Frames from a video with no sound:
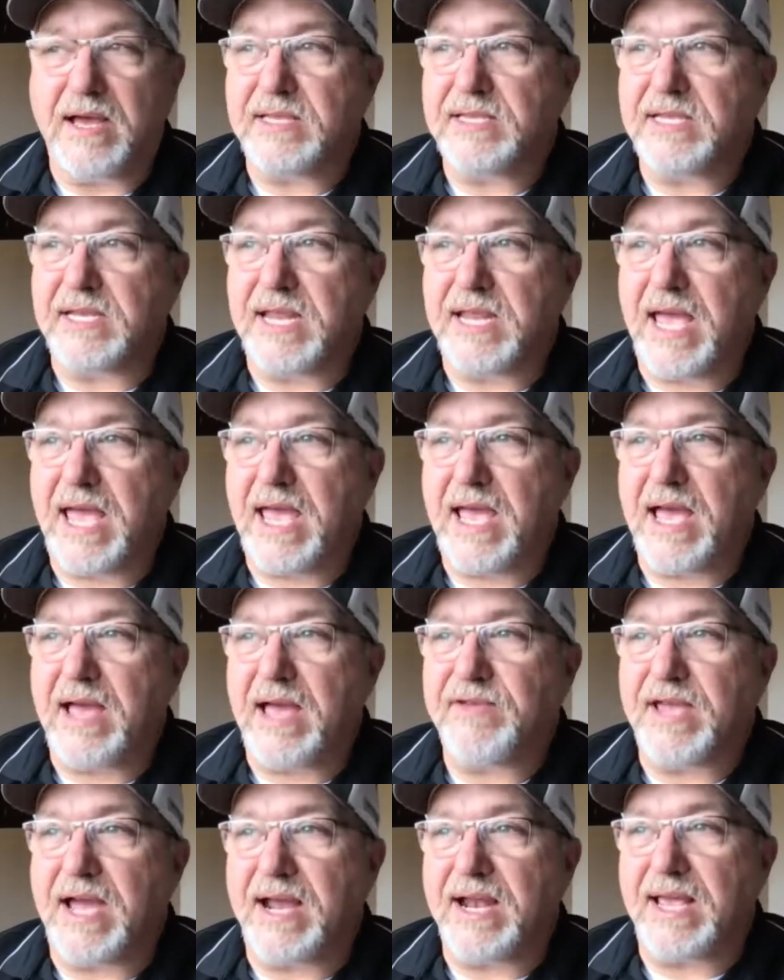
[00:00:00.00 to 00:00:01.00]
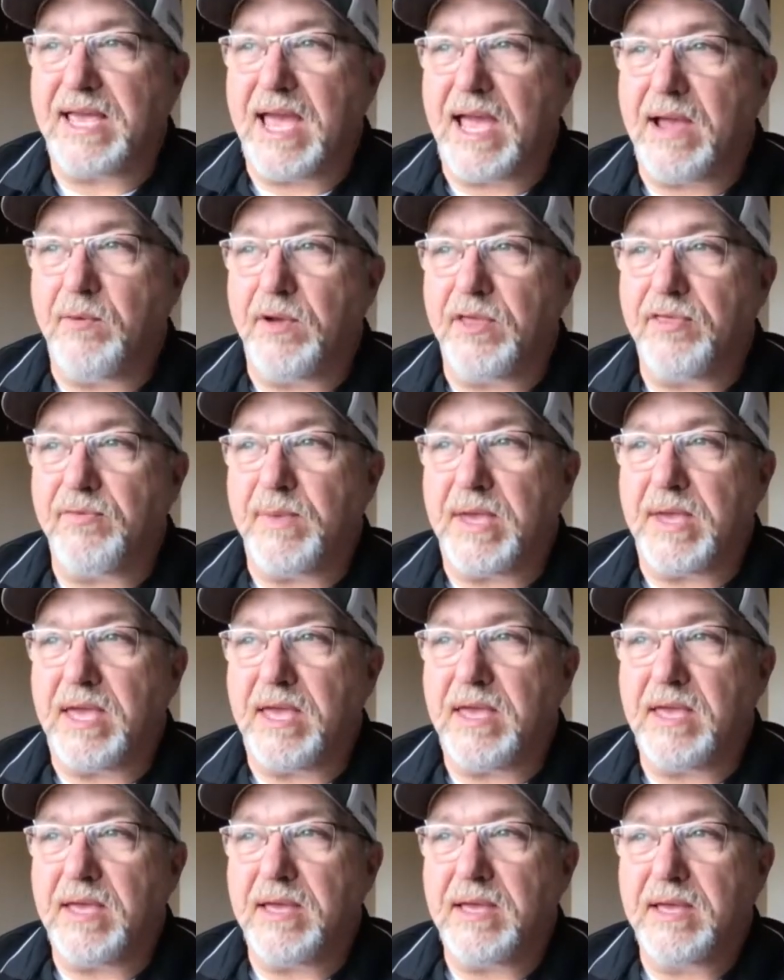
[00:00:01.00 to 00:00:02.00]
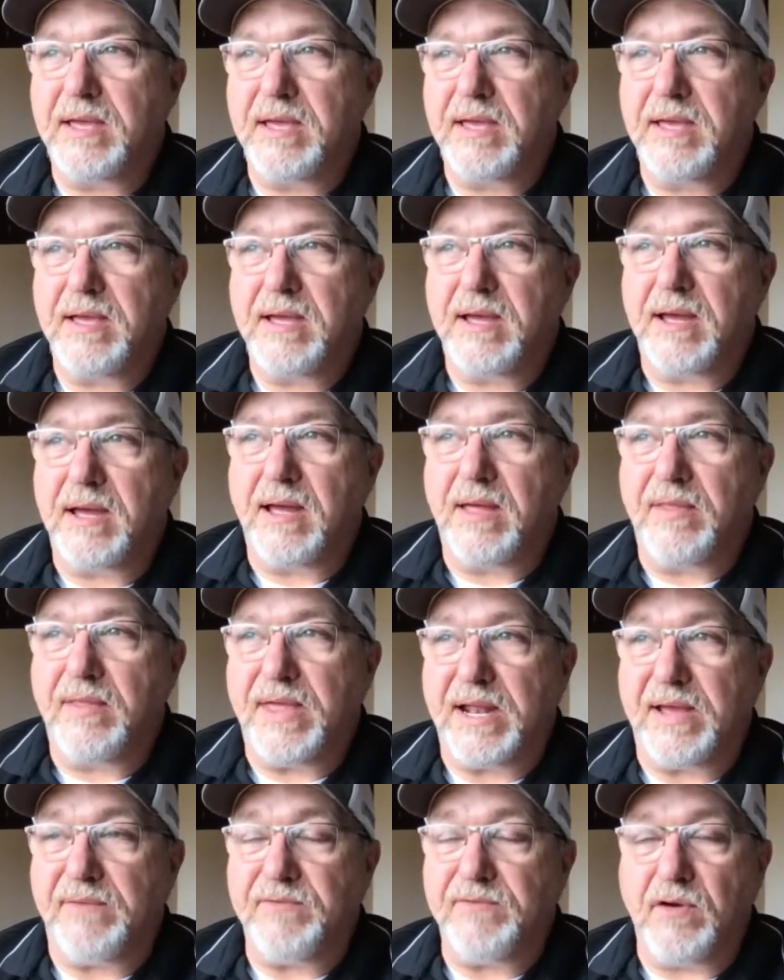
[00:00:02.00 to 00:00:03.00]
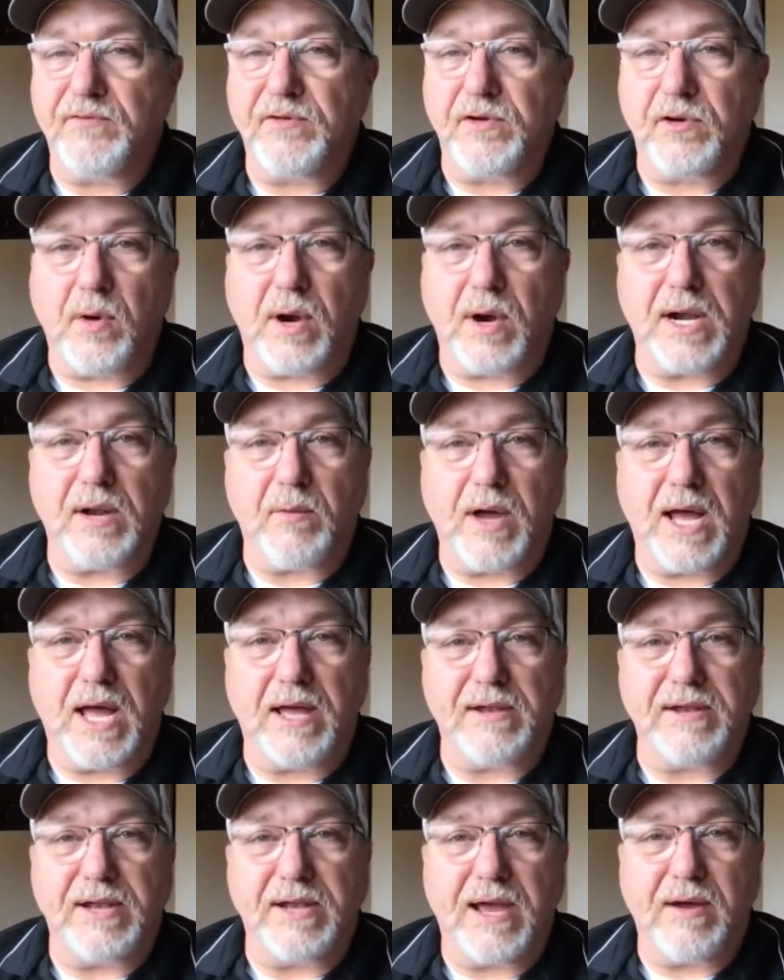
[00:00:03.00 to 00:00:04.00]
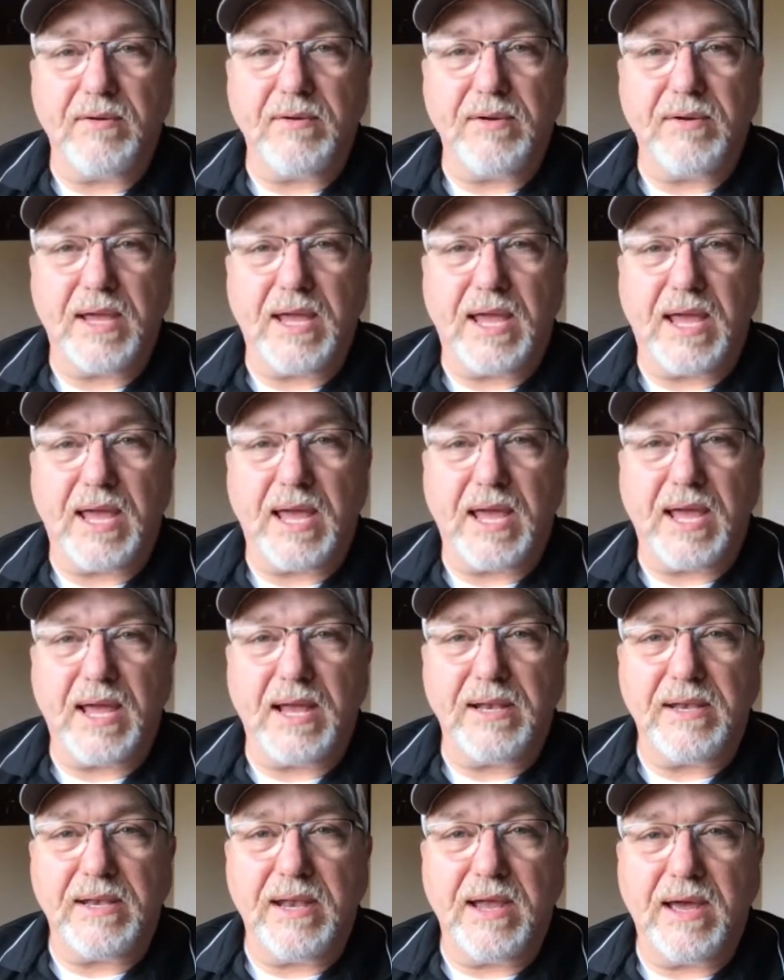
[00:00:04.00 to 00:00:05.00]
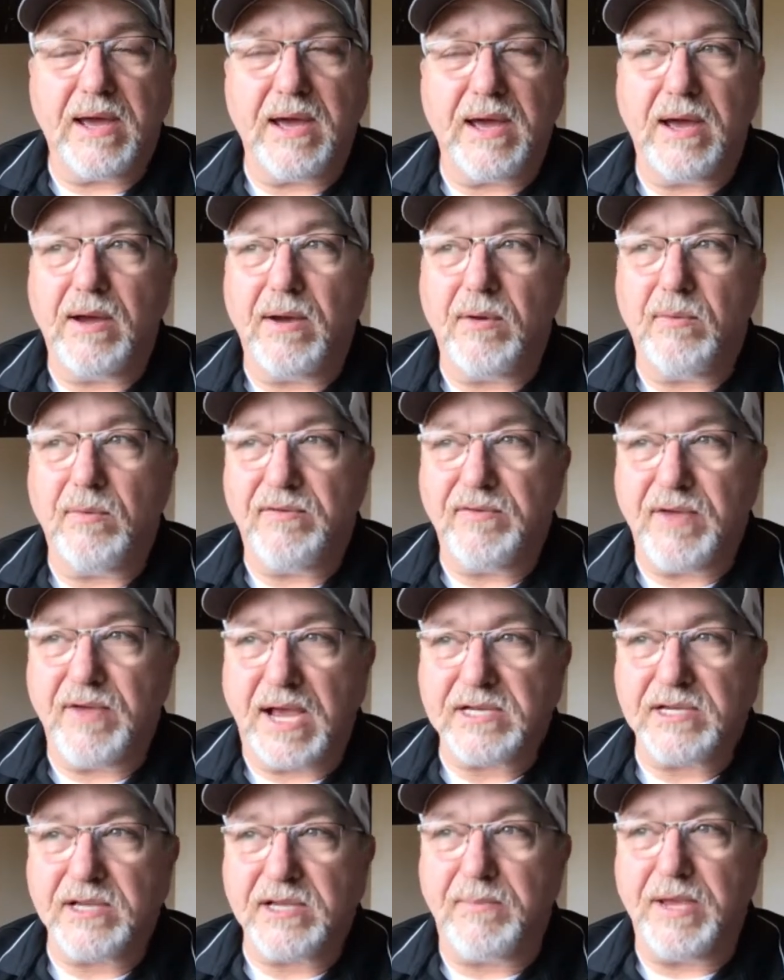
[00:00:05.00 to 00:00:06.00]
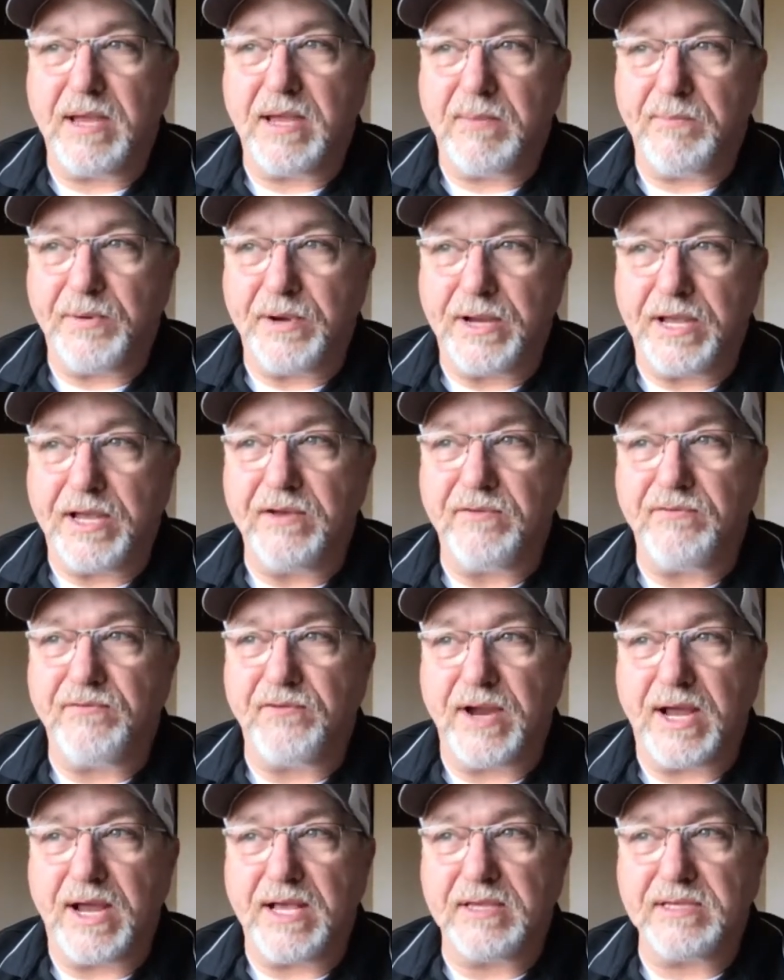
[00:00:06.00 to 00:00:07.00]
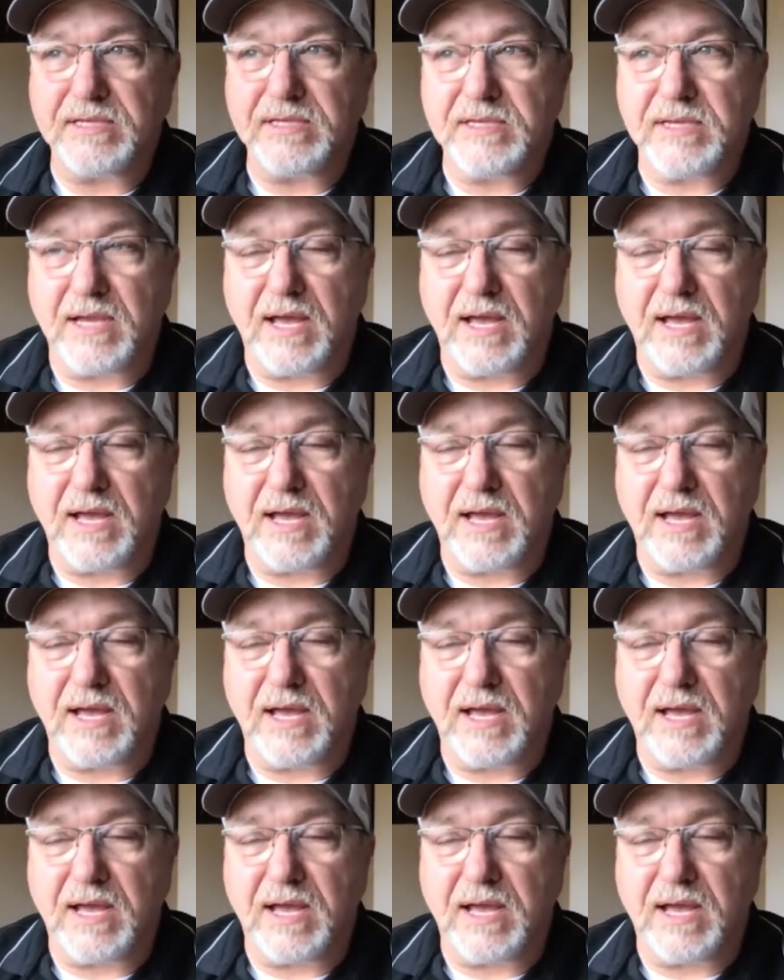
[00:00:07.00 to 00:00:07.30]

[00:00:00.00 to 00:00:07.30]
Today, I've got a guy with me that I've known for quite a while now, and we've actually become pretty good friends,